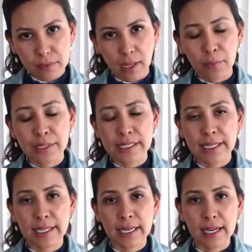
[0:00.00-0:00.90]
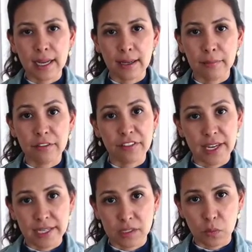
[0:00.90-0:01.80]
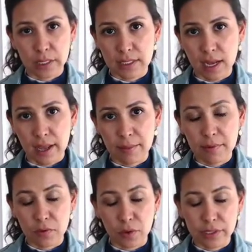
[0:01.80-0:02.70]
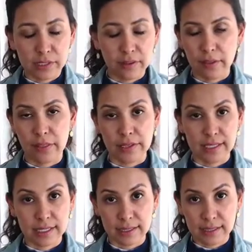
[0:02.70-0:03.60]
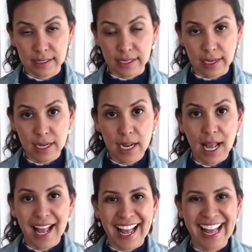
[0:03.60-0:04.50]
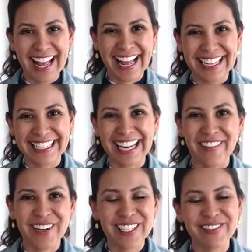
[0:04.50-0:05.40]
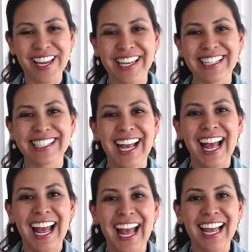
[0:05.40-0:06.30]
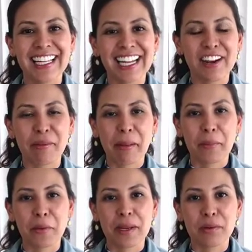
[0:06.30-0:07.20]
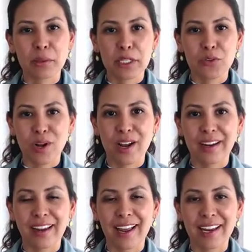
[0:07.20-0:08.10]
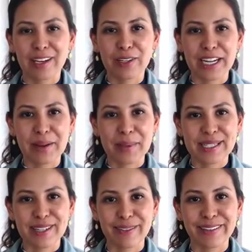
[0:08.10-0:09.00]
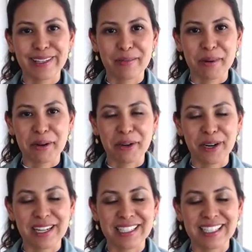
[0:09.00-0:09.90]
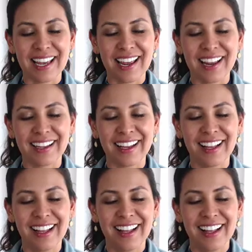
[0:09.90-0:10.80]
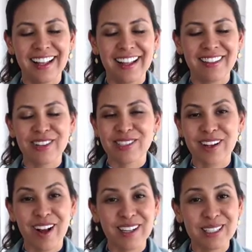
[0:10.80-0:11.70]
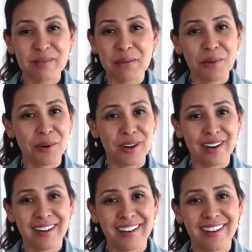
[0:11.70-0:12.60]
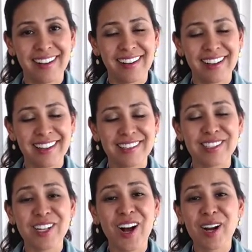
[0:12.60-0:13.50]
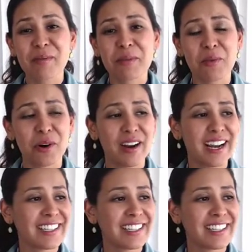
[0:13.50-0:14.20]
I was in Vegas one time, of course, the Sin City, and I went to Vegas, and I remember being really drunk and looking at myself in the mirror and saying, there's got to be more. There's got to be more.